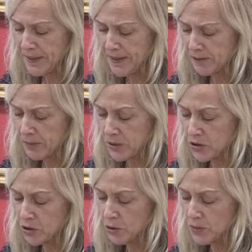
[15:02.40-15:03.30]
the
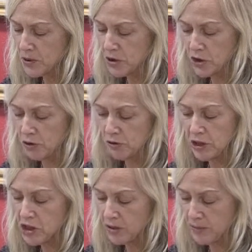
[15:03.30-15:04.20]
government troops couldn't
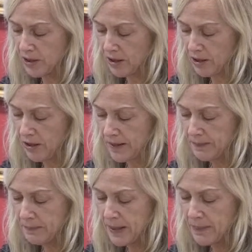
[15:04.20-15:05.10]
reach him there,
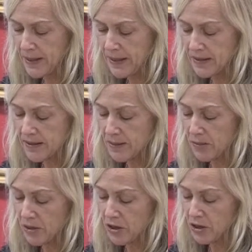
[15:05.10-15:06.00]
Maybe, as
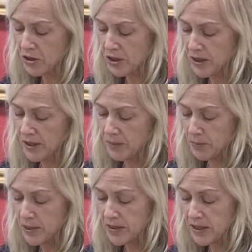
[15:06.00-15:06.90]
some thought,
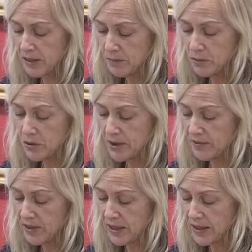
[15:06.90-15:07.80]
President
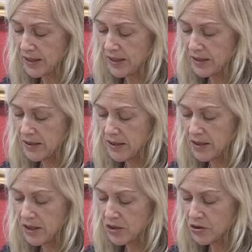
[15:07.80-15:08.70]
Museveni did
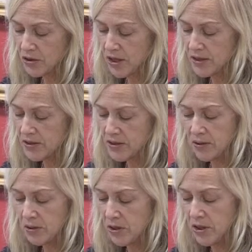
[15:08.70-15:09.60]
not try
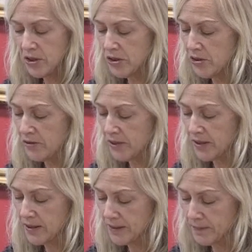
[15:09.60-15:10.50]
so hard to
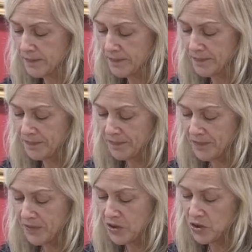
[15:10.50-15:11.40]
find him.
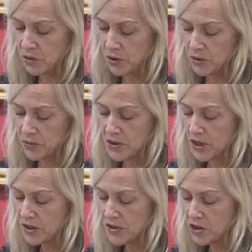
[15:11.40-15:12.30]
The North was
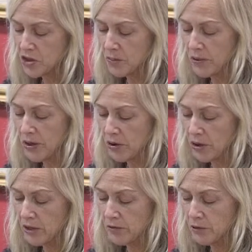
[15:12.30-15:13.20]
not such a
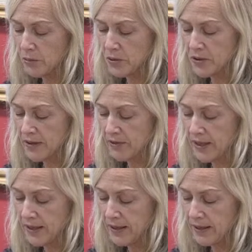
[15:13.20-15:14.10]
priority for
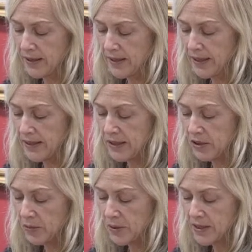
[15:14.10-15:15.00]
Museveni, and
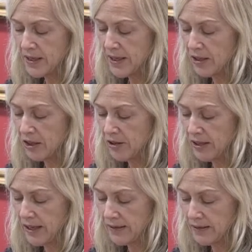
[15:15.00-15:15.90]
neither was the
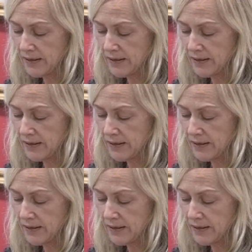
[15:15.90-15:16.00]
LRA.